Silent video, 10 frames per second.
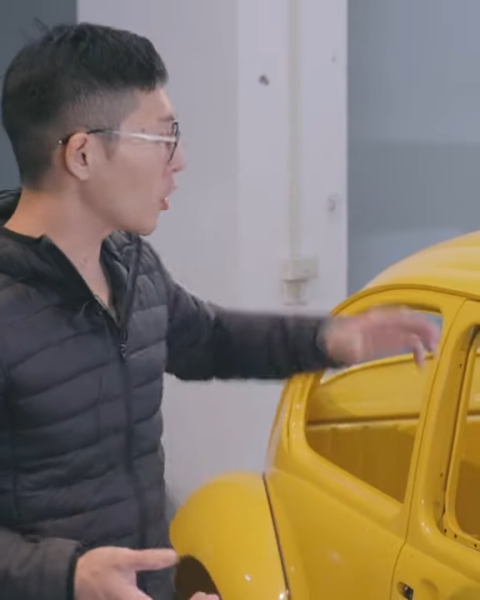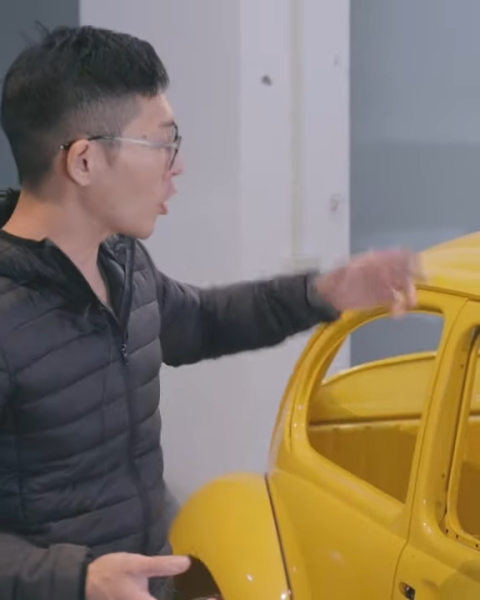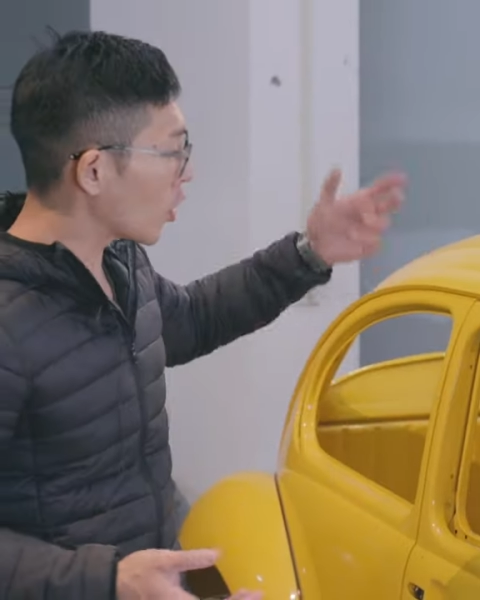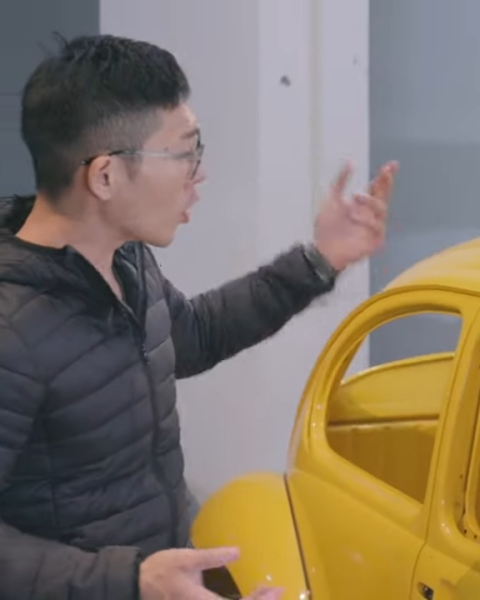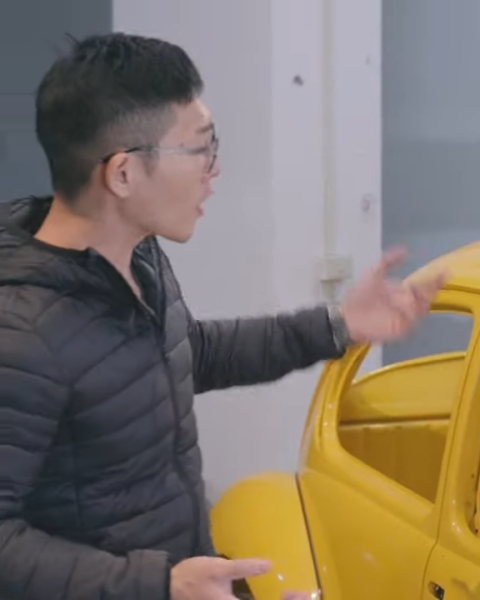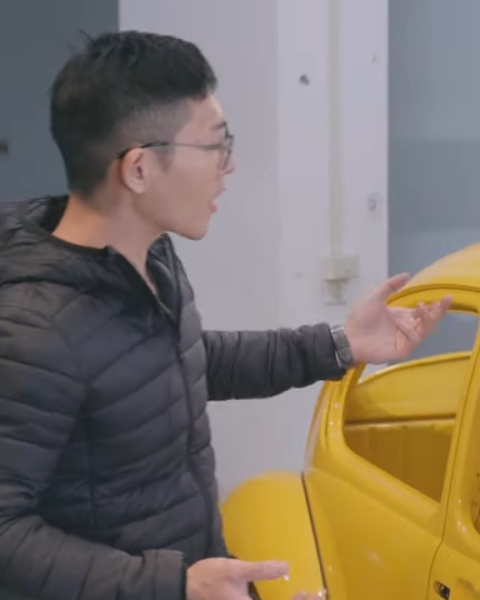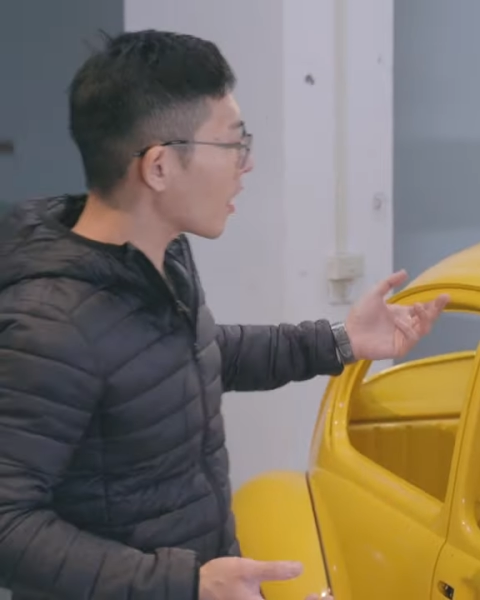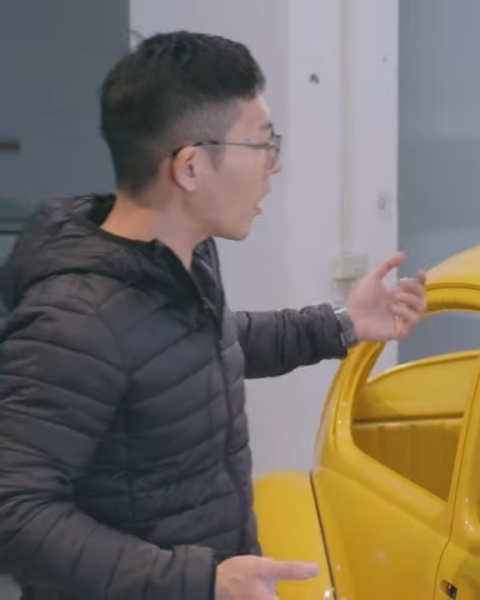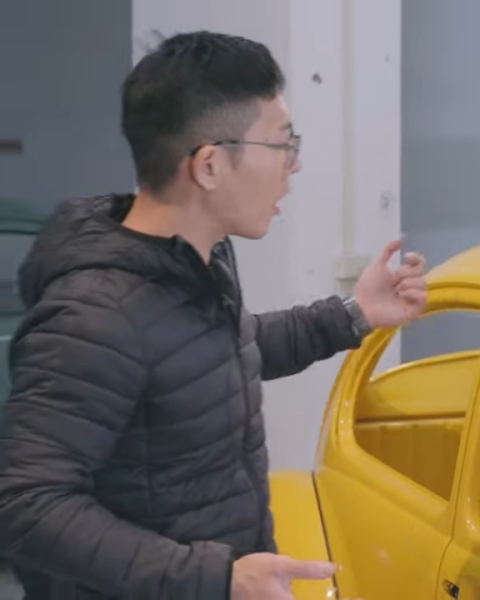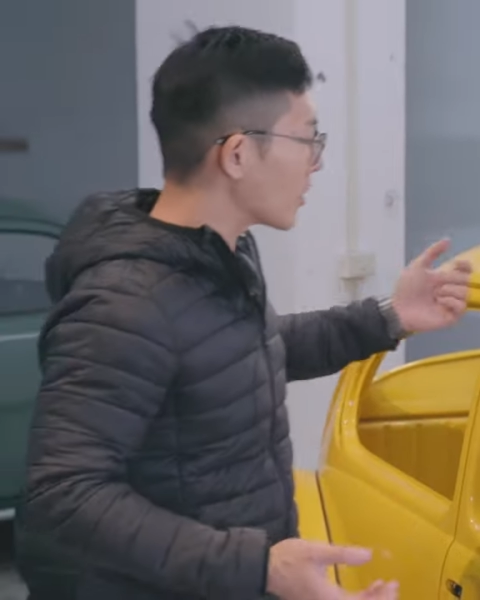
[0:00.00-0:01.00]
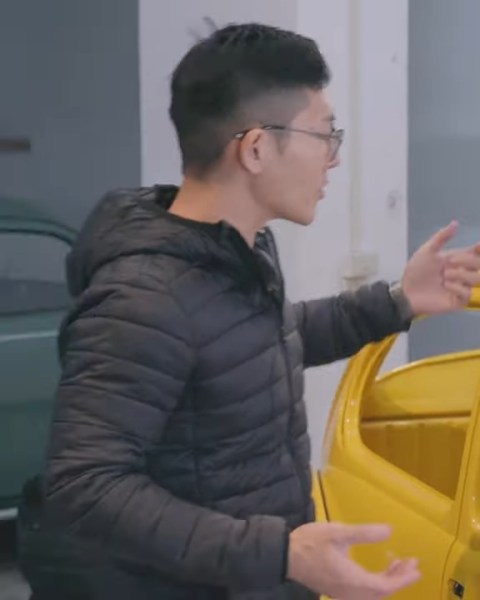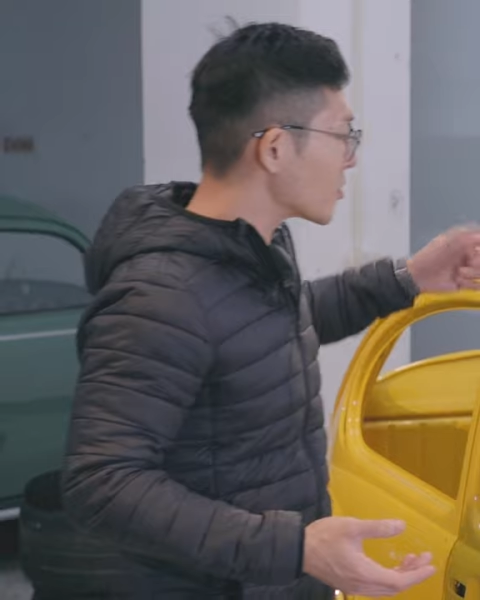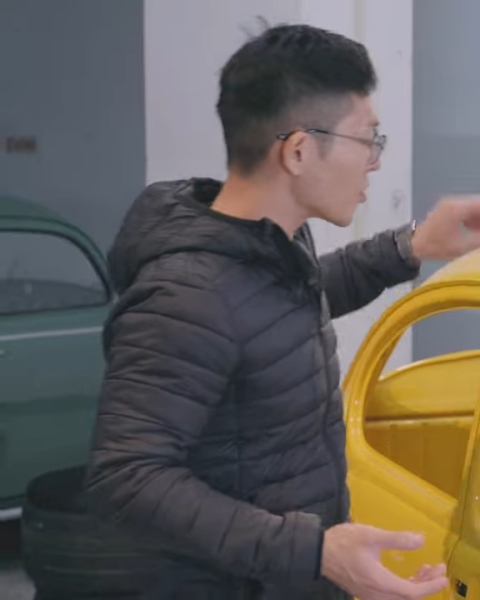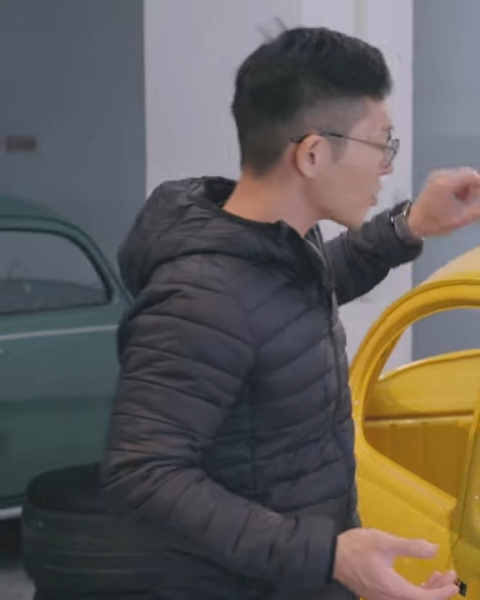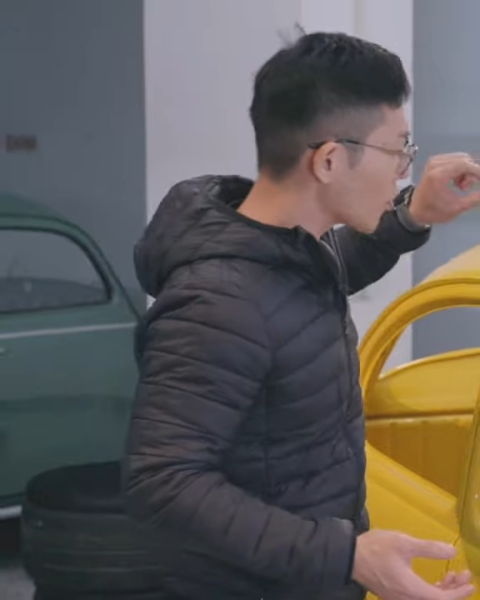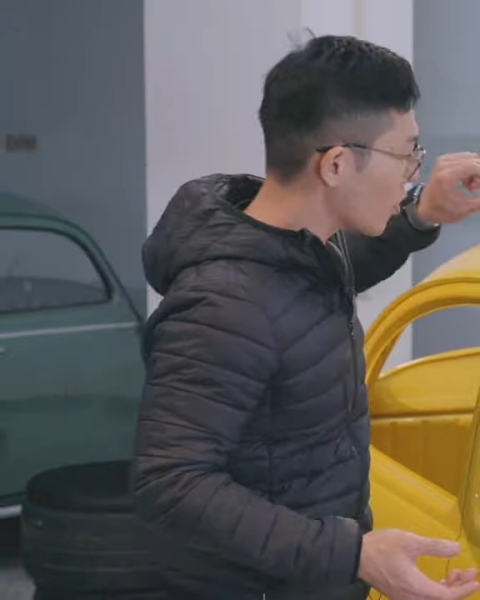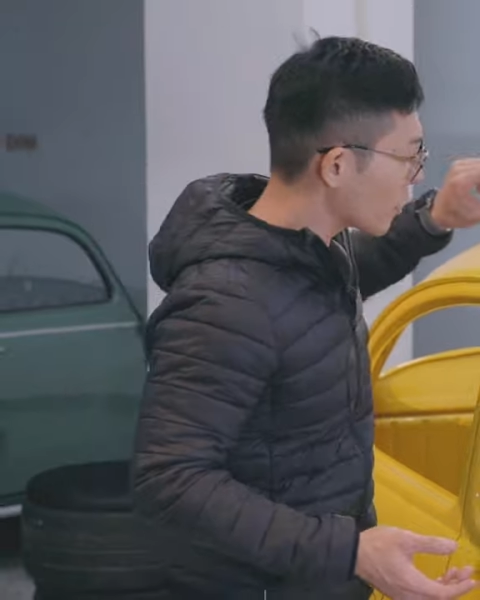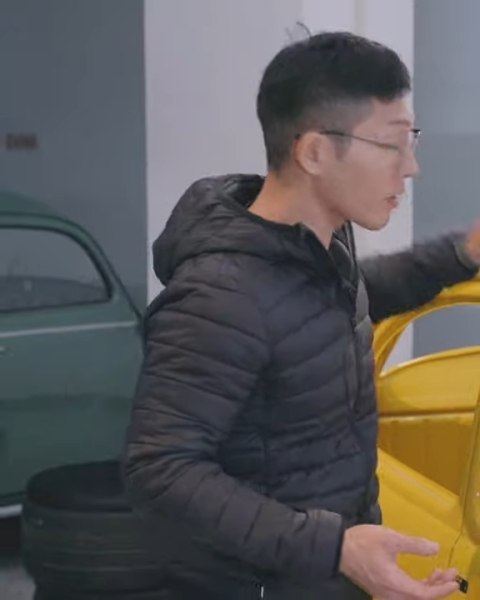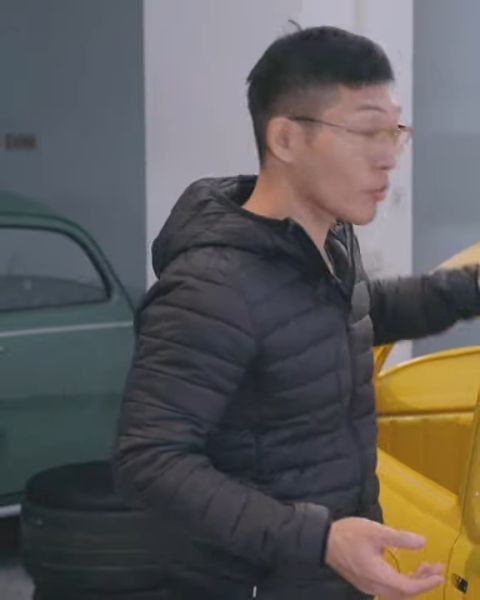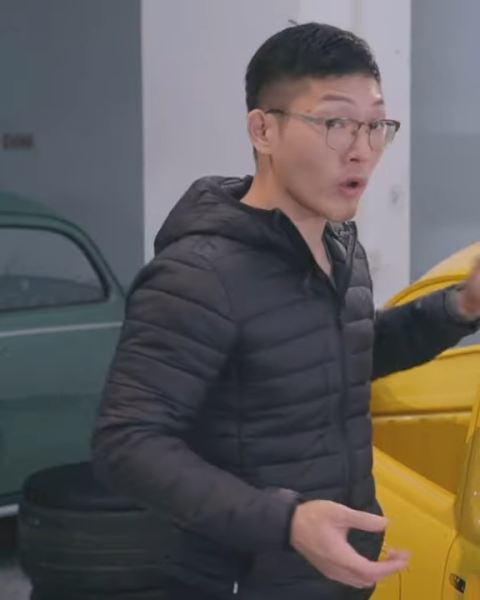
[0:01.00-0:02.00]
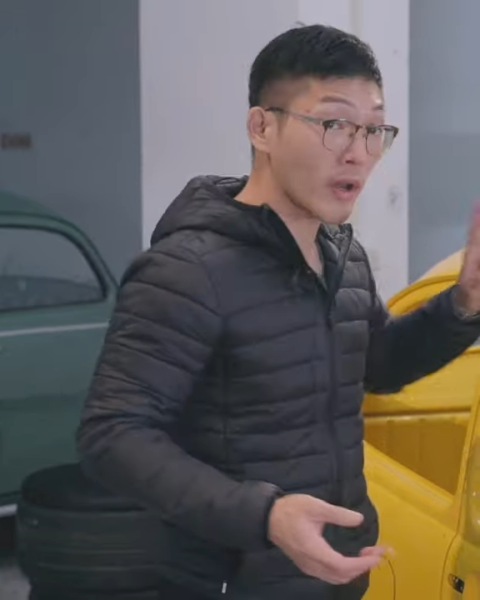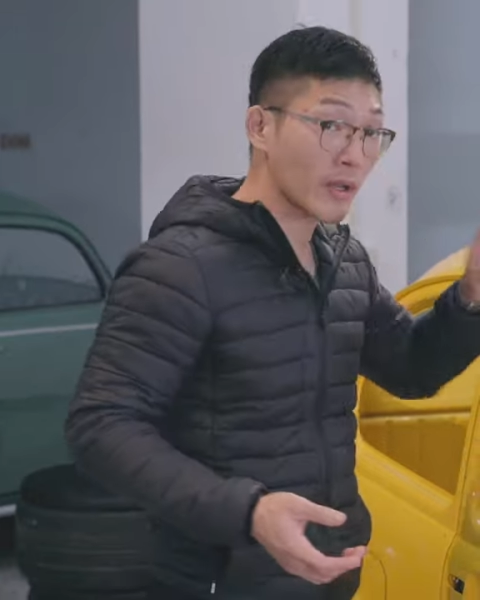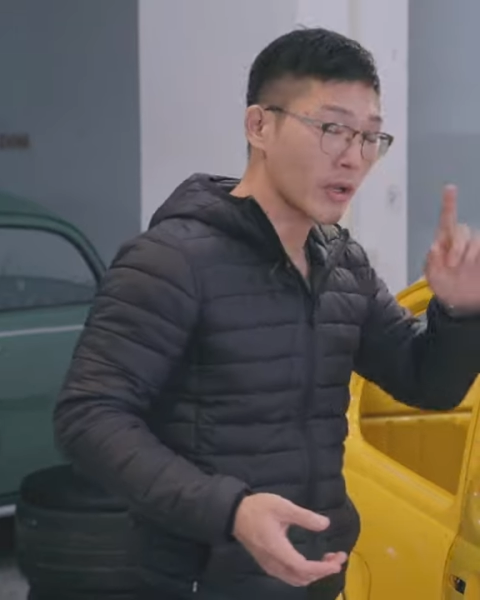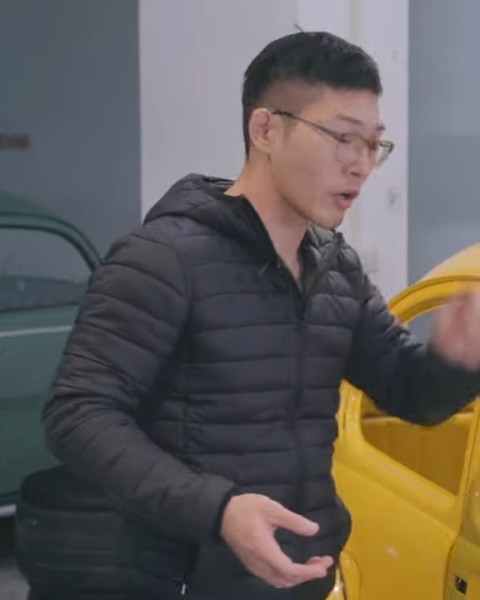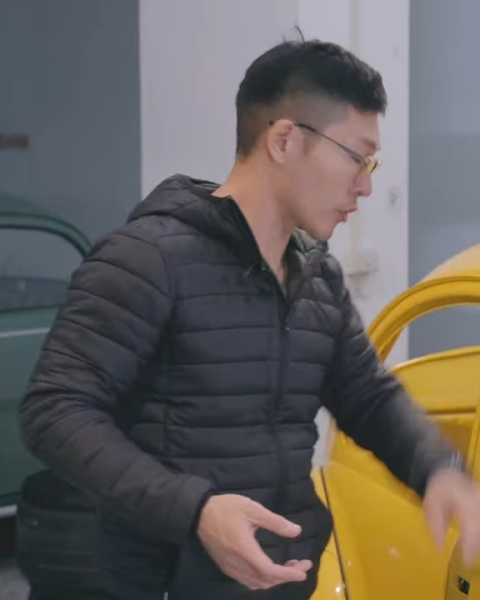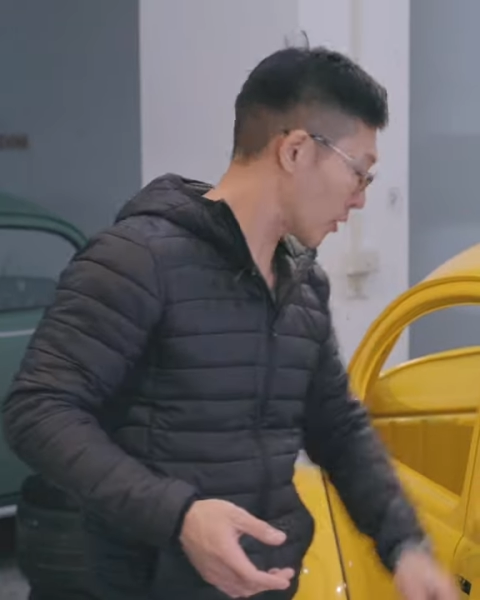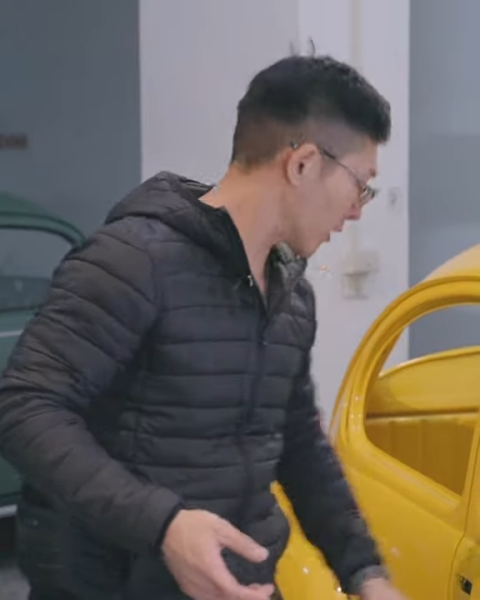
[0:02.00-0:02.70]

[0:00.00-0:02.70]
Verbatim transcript: hook onto the rain gutter.